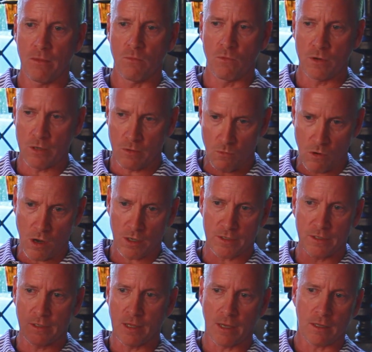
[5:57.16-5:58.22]
when you
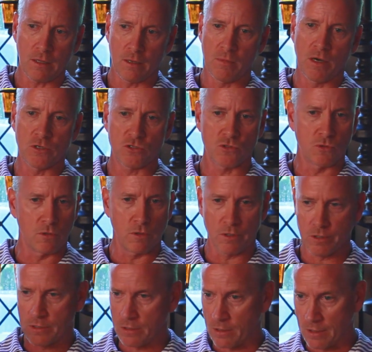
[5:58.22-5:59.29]
walked in that clubhouse
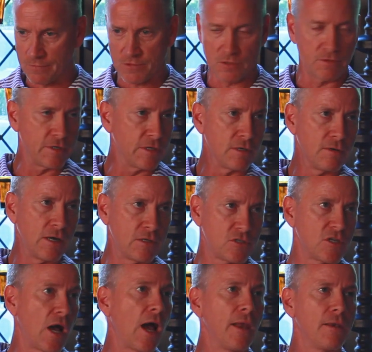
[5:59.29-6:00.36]
door, you left your ego
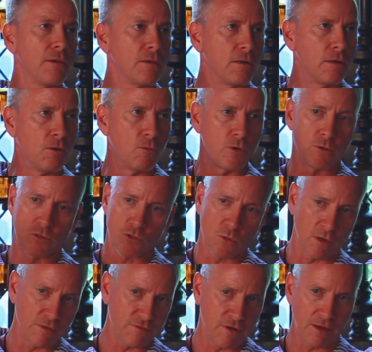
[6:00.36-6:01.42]
outside. You know, we were
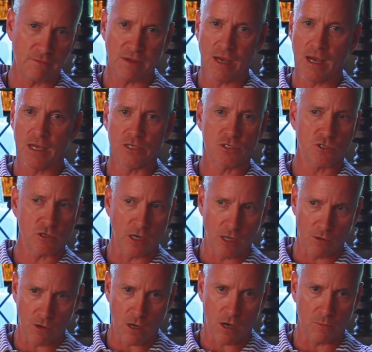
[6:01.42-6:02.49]
25 guys
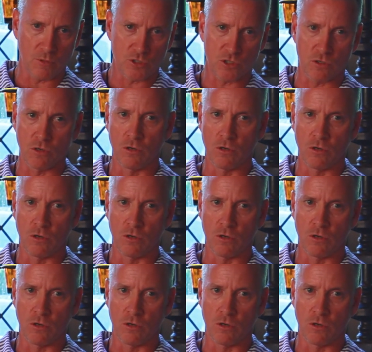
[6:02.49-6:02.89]
trying to accomplish a